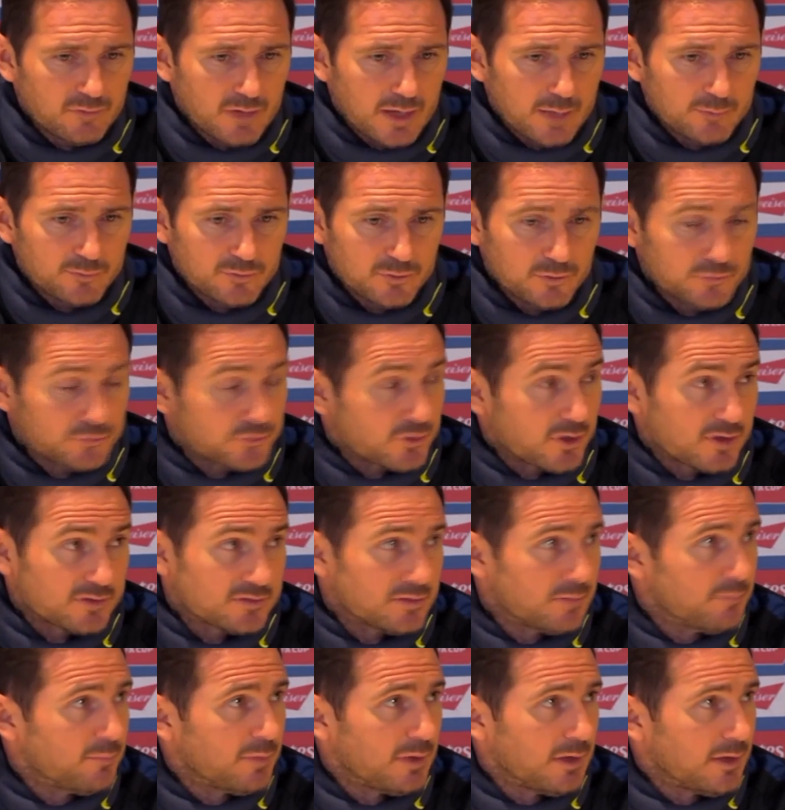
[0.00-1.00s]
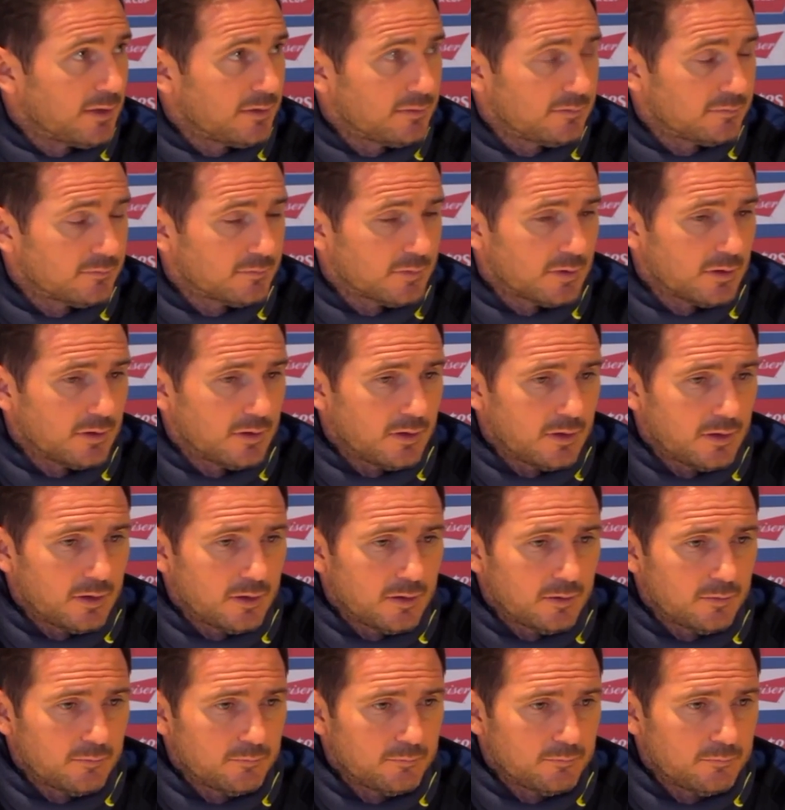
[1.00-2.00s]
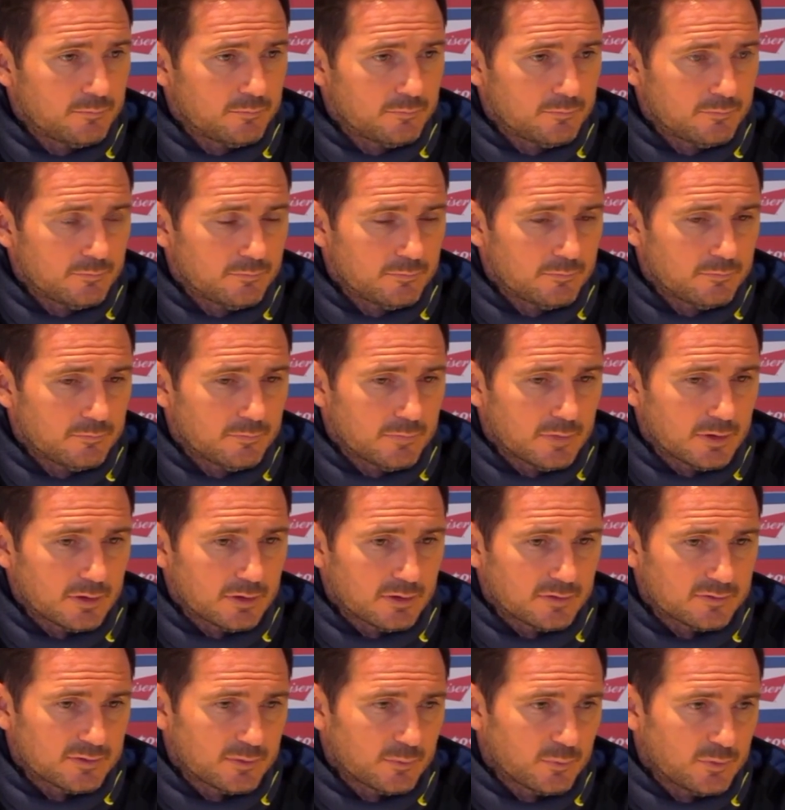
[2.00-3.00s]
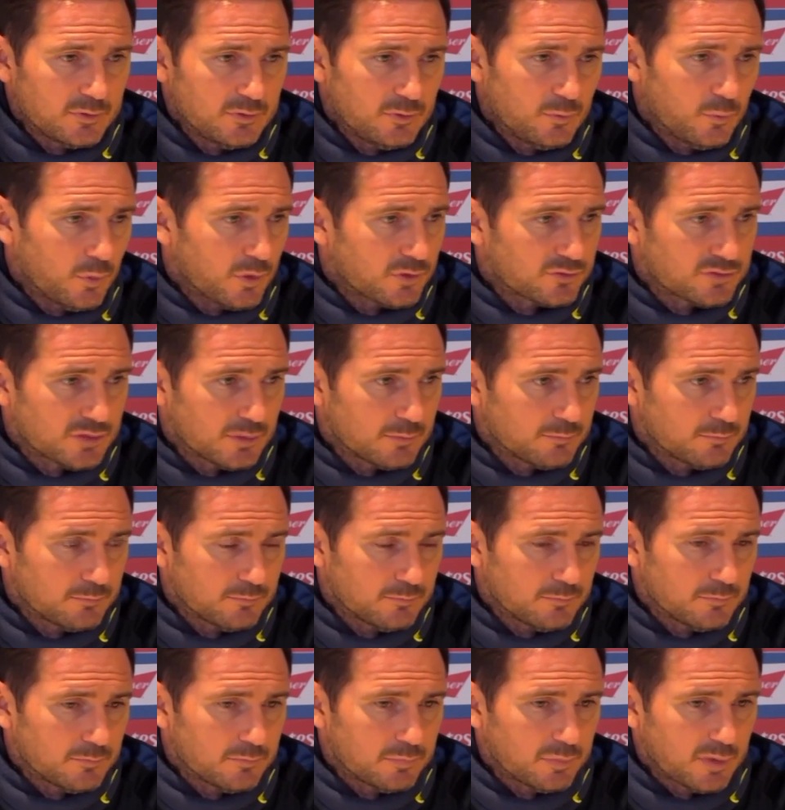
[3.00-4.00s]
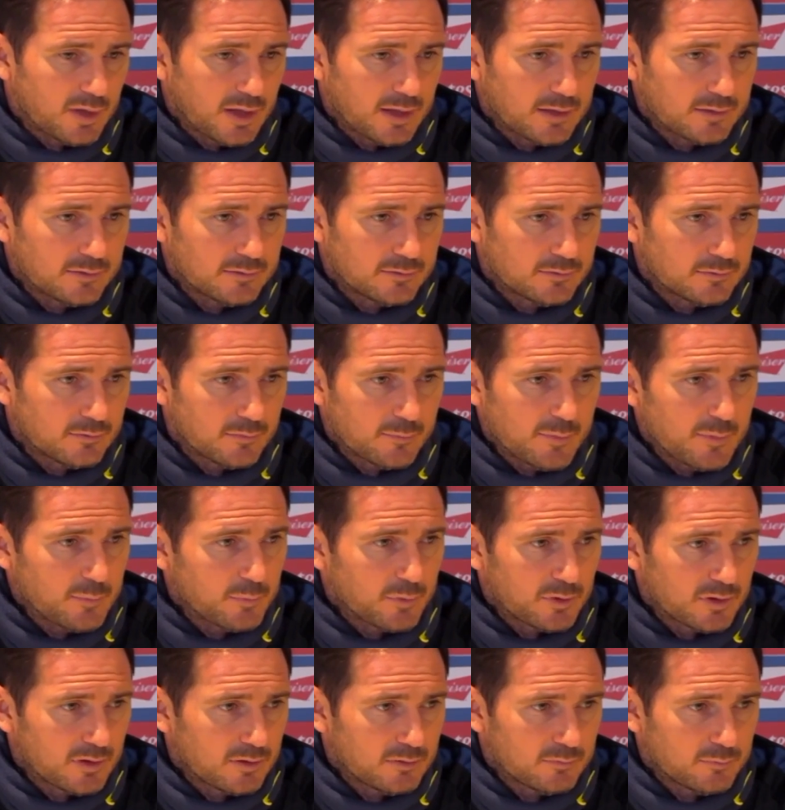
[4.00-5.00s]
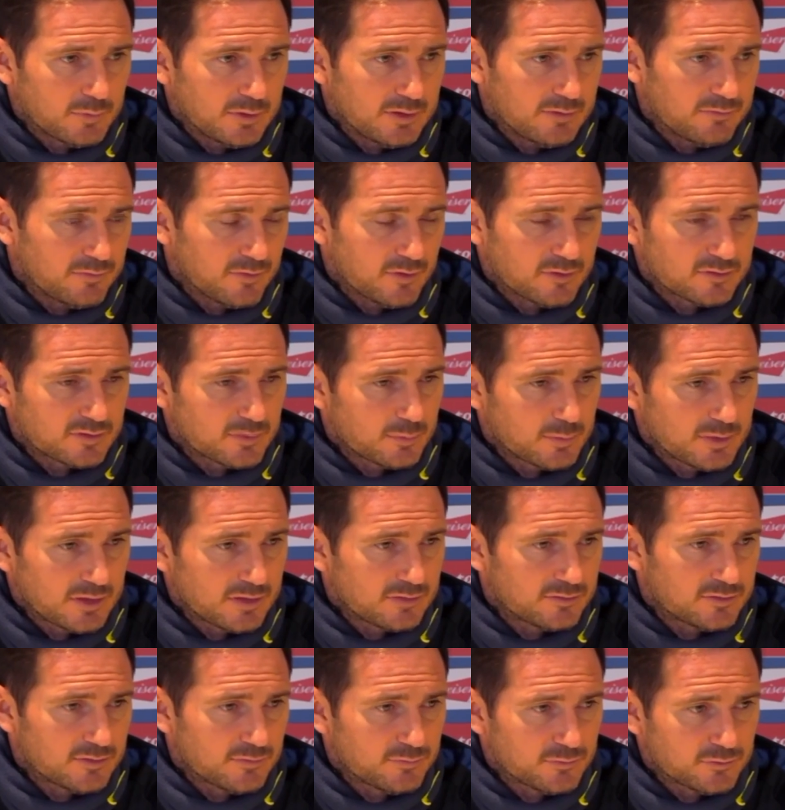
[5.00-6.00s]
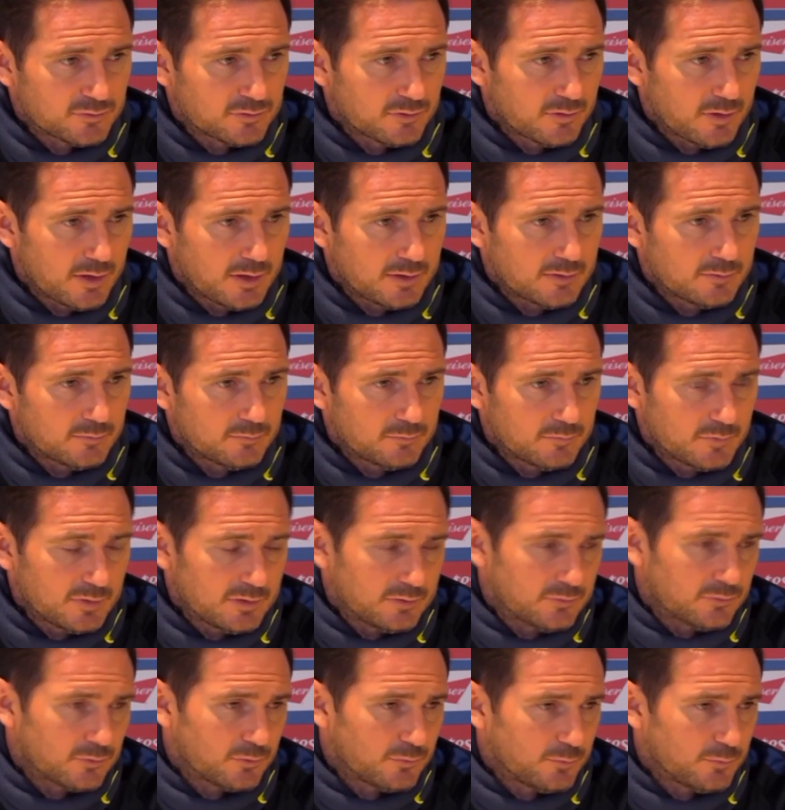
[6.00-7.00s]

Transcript: I've got absolute trust in Billy. And I think when you watch him play, I remember when he first came in against Sheffield United and we